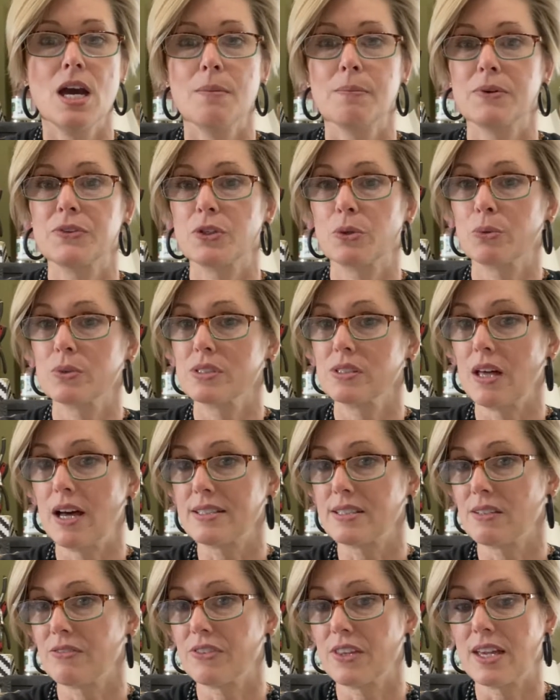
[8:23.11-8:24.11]
But there was
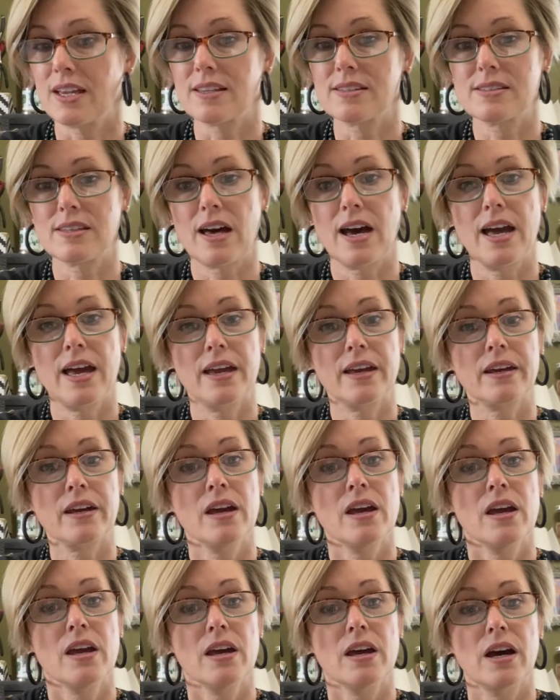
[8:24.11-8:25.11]
lots of things like
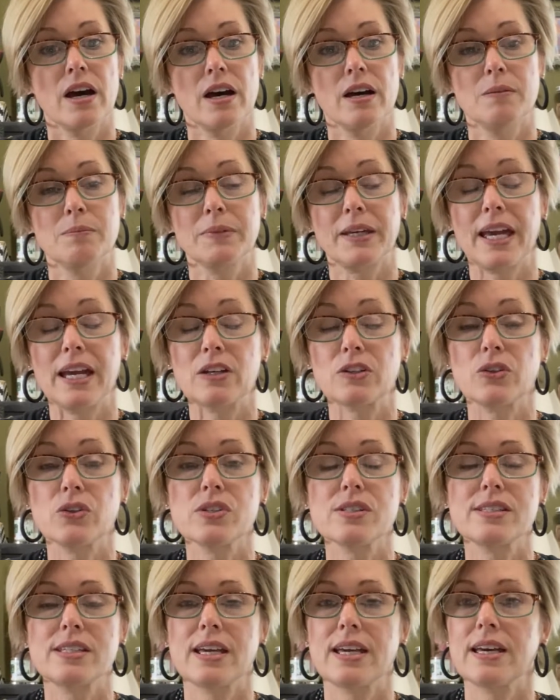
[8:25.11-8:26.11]

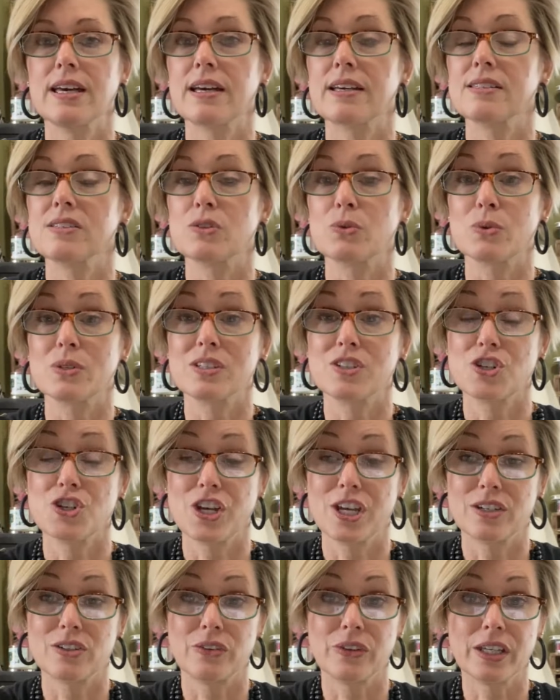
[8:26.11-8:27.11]
candlesticks, there was
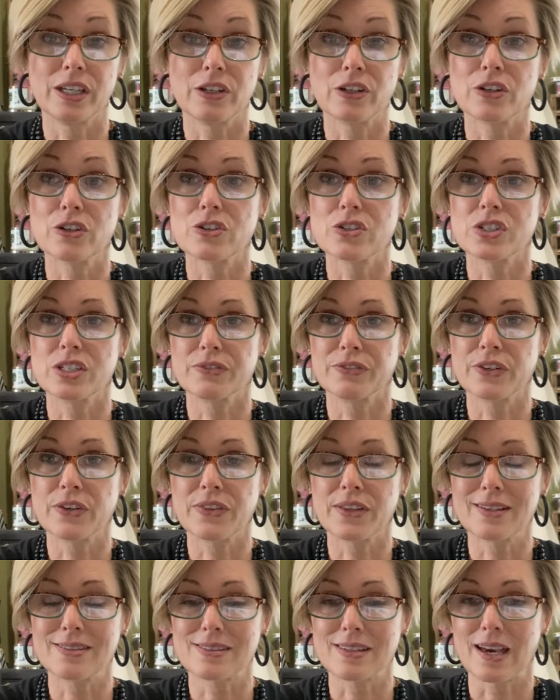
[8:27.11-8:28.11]
chandeliers, different
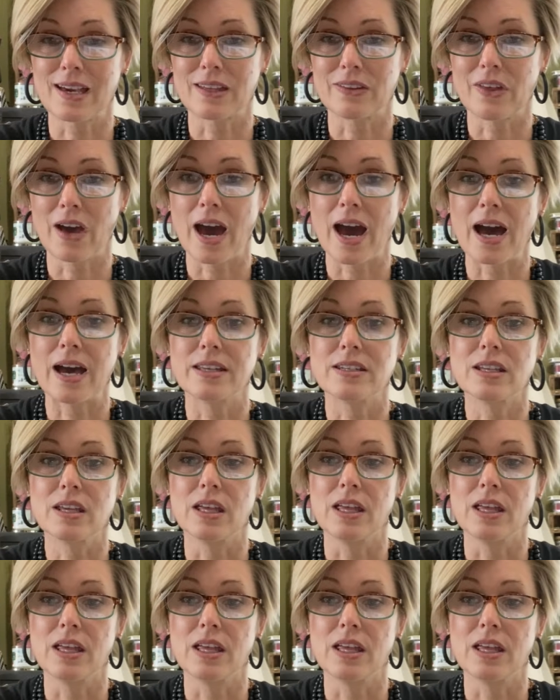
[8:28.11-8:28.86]
things like that,